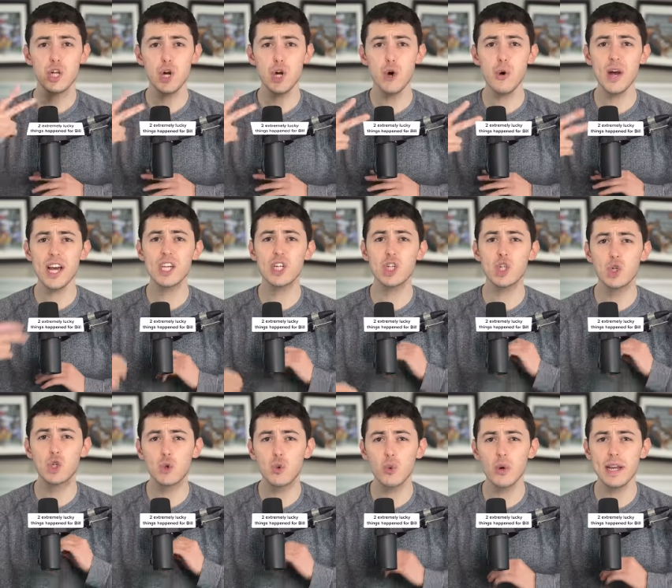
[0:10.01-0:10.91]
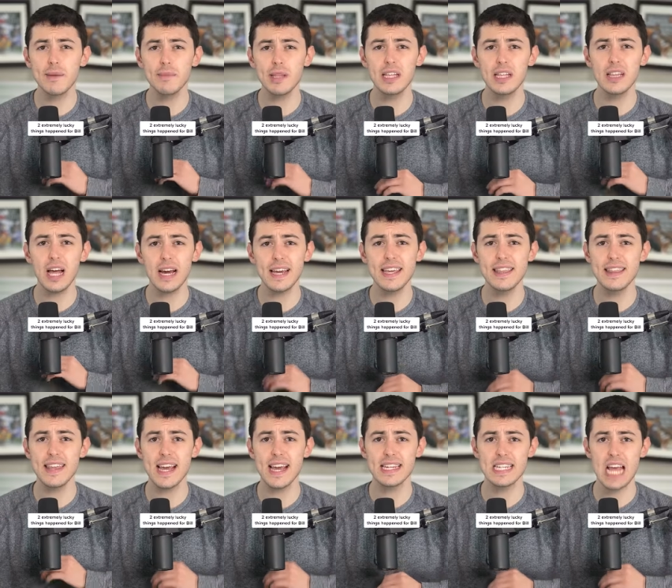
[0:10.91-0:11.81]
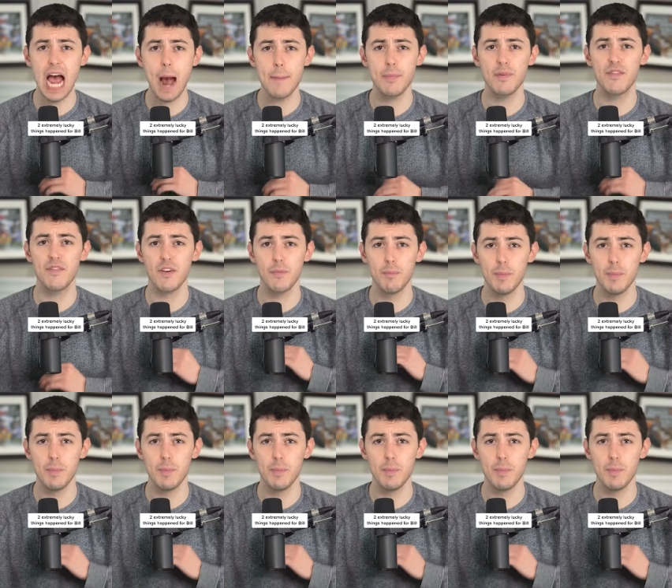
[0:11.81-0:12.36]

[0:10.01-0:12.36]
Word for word: two extremely lucky things happened for